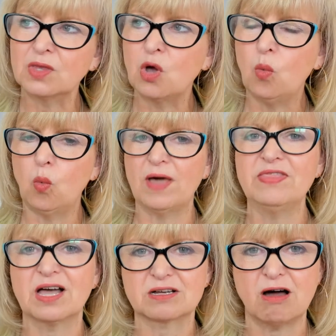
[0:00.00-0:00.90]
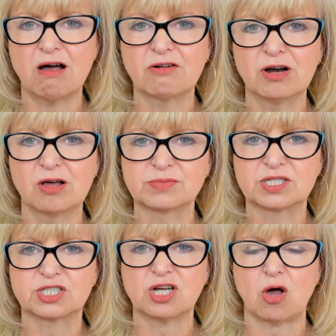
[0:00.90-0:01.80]
When that car alarm
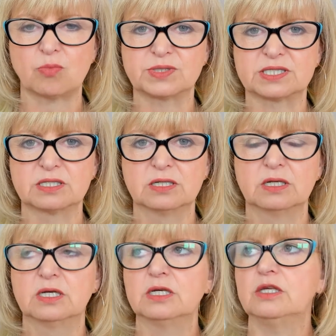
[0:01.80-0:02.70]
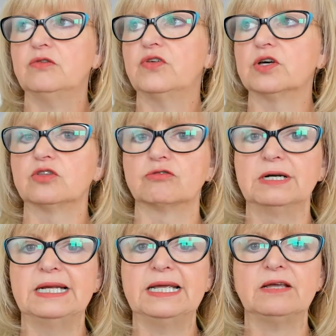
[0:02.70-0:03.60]
stops, you feel the
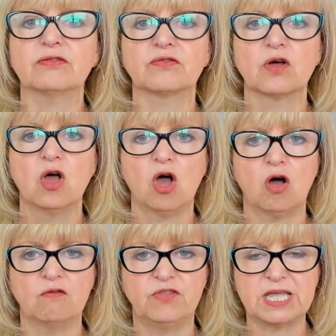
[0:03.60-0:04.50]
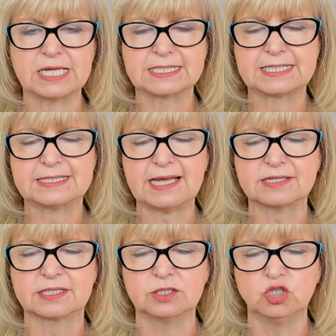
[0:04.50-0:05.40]
relief of the
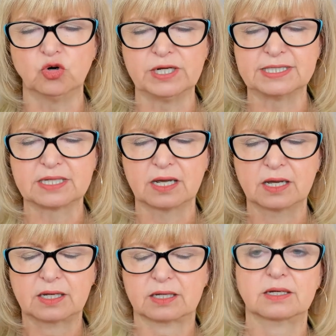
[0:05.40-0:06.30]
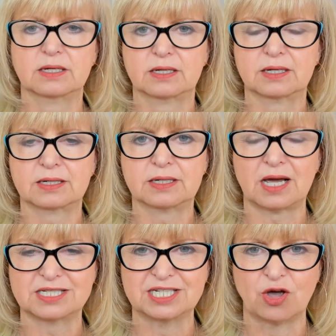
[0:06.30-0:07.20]
incessant noise
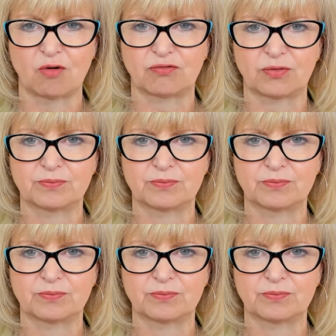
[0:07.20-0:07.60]
cutting off.